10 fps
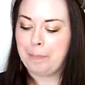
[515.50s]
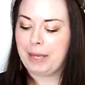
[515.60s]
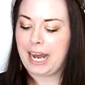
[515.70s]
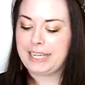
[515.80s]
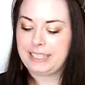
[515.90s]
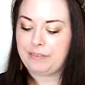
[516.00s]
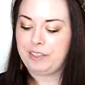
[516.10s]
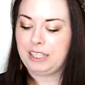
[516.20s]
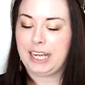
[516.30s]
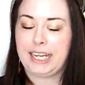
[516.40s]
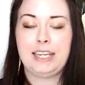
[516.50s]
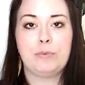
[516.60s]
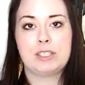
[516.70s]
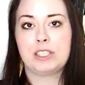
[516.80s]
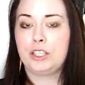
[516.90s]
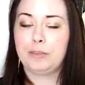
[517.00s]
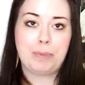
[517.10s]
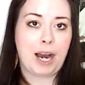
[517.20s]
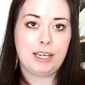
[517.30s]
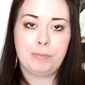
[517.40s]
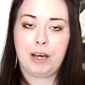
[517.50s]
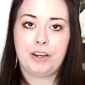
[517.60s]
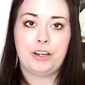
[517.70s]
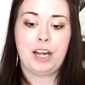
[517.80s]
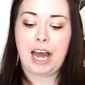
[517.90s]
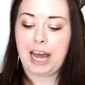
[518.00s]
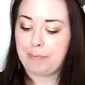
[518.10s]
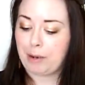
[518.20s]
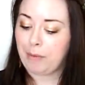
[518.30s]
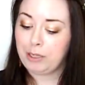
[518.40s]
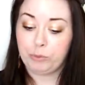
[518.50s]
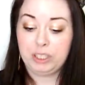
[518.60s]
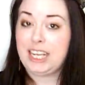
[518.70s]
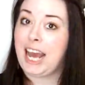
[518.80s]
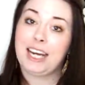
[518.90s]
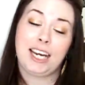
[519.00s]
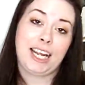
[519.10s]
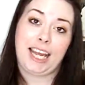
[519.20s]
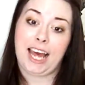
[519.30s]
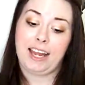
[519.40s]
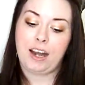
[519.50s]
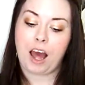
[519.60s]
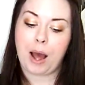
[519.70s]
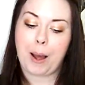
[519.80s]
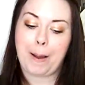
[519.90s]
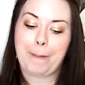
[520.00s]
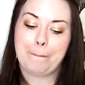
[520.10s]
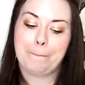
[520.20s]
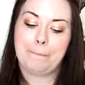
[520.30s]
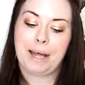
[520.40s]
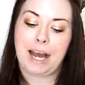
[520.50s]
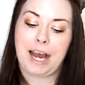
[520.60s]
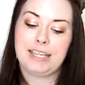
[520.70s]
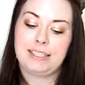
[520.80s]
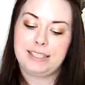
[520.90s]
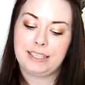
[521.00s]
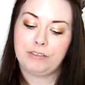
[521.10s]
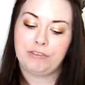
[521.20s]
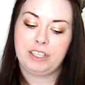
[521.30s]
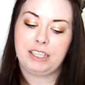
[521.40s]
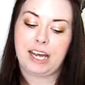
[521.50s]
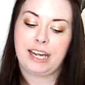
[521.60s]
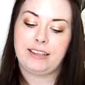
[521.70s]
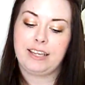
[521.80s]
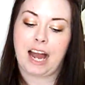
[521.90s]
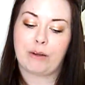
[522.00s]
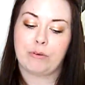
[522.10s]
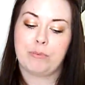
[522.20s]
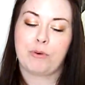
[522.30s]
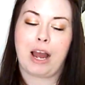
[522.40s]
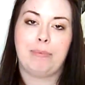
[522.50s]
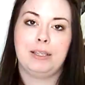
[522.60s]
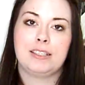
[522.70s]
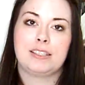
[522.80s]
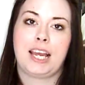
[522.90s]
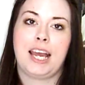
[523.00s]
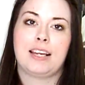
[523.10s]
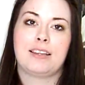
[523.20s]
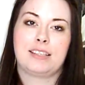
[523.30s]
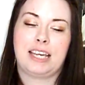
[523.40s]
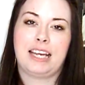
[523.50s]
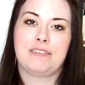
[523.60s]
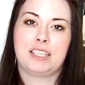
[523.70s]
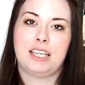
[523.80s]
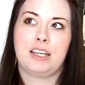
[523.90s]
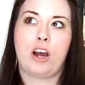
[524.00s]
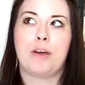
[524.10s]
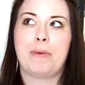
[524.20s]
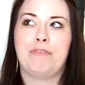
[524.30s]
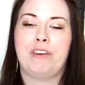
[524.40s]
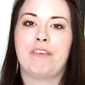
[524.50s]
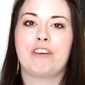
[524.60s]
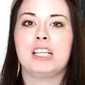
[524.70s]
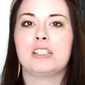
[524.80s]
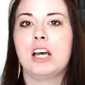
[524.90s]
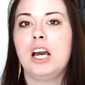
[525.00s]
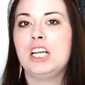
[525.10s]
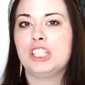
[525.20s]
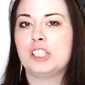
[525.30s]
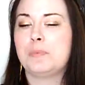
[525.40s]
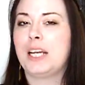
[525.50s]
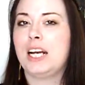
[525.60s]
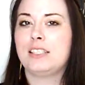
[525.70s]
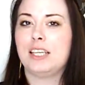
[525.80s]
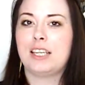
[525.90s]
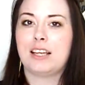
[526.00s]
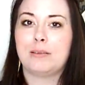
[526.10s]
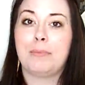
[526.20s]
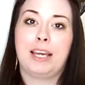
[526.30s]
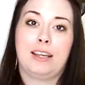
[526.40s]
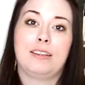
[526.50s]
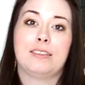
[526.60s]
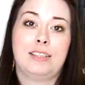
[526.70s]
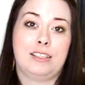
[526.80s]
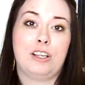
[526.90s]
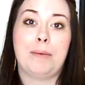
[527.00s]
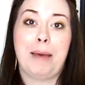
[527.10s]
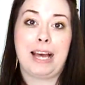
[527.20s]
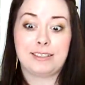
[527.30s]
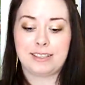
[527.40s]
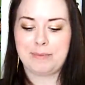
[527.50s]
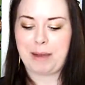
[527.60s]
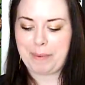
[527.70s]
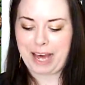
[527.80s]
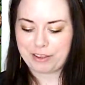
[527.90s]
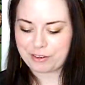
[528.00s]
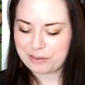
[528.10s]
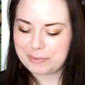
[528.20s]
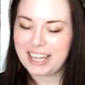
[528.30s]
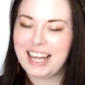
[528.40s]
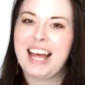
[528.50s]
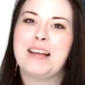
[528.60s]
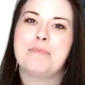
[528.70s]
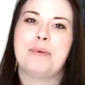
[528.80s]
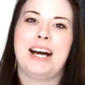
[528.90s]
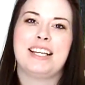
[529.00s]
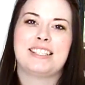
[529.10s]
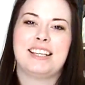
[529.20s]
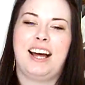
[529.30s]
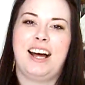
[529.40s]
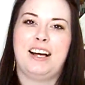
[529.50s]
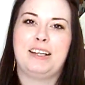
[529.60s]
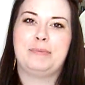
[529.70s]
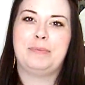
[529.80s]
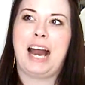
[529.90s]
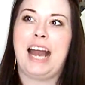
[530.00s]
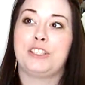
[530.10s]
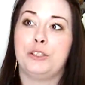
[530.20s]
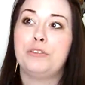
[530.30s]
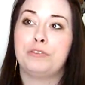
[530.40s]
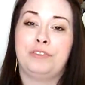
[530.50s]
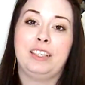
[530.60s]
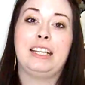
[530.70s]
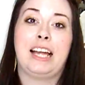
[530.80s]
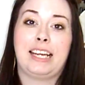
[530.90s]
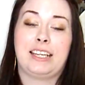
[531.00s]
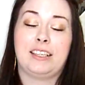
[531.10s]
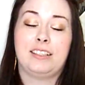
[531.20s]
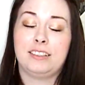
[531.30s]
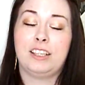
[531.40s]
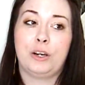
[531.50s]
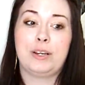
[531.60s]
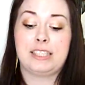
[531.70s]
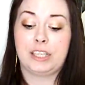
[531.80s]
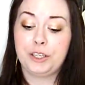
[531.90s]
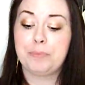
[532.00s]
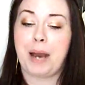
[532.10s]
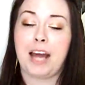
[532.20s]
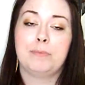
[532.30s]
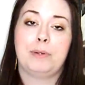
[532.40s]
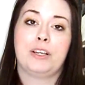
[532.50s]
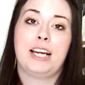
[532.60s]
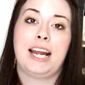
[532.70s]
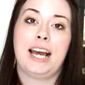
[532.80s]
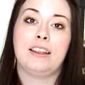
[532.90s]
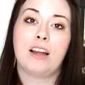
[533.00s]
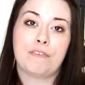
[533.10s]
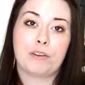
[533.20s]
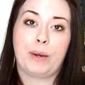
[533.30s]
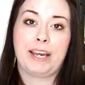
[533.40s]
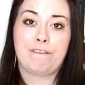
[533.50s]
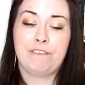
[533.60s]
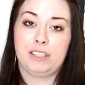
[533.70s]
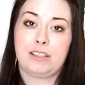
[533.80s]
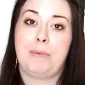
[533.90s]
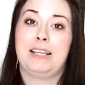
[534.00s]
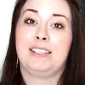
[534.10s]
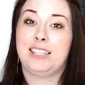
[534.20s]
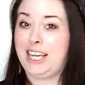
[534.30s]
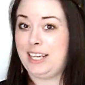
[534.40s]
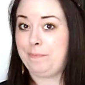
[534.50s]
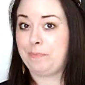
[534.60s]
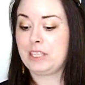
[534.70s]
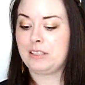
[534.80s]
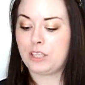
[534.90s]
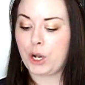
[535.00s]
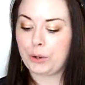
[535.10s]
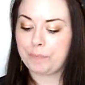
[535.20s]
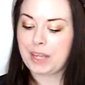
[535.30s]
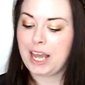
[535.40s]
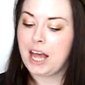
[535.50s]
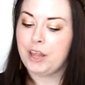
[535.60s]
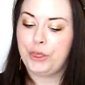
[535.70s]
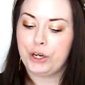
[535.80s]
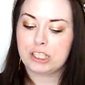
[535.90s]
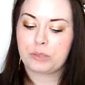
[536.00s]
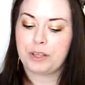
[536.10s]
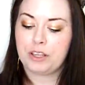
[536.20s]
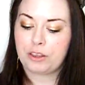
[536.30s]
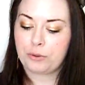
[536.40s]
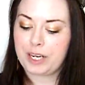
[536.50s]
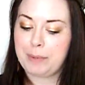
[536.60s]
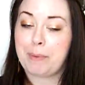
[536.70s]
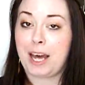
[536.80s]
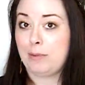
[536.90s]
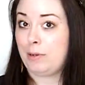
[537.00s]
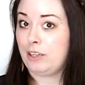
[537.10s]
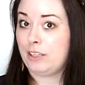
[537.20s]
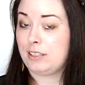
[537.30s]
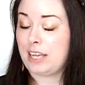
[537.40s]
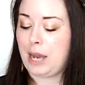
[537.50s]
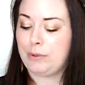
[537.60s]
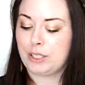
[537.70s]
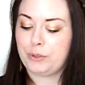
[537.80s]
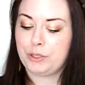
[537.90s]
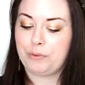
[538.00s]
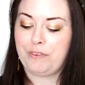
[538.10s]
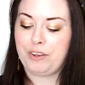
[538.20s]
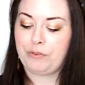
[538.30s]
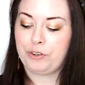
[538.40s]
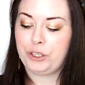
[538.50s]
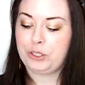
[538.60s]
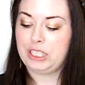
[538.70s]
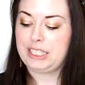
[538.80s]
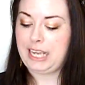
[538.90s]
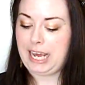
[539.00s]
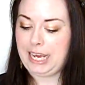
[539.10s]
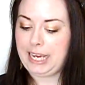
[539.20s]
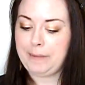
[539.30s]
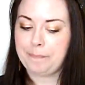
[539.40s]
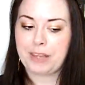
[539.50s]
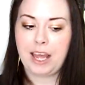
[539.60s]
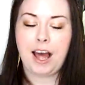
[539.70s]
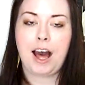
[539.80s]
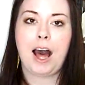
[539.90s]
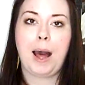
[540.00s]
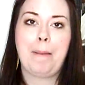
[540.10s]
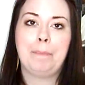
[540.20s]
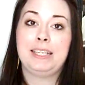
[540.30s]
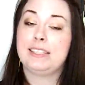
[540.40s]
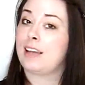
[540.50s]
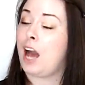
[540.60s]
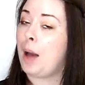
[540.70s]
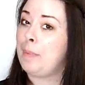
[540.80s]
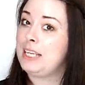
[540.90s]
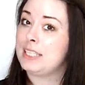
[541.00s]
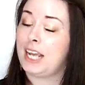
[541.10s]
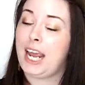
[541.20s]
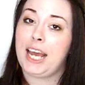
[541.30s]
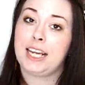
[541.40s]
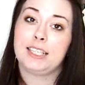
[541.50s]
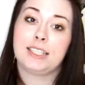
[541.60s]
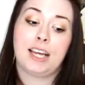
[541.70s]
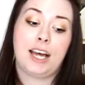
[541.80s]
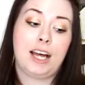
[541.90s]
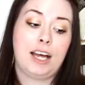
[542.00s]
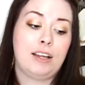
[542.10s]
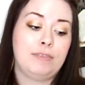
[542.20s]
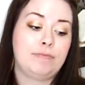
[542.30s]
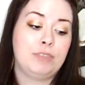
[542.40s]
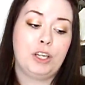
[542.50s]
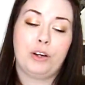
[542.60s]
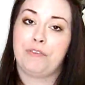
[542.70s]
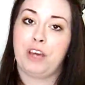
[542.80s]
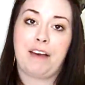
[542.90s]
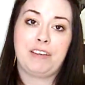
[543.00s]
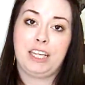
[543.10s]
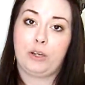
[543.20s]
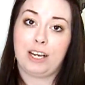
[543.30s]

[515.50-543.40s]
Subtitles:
But I did feel like it was a good body butter. I probably would get it again. I still feel like the Aqua Mirabilis and the King of Skin are my favorites, just because it doesn't make such a mess in my bathroom. But I do feel like, you know, it's a good body butter, and I love the way it feels on my skin. So those were the 3 body butters I was going to review for you today. Please comment, and you know, if you have any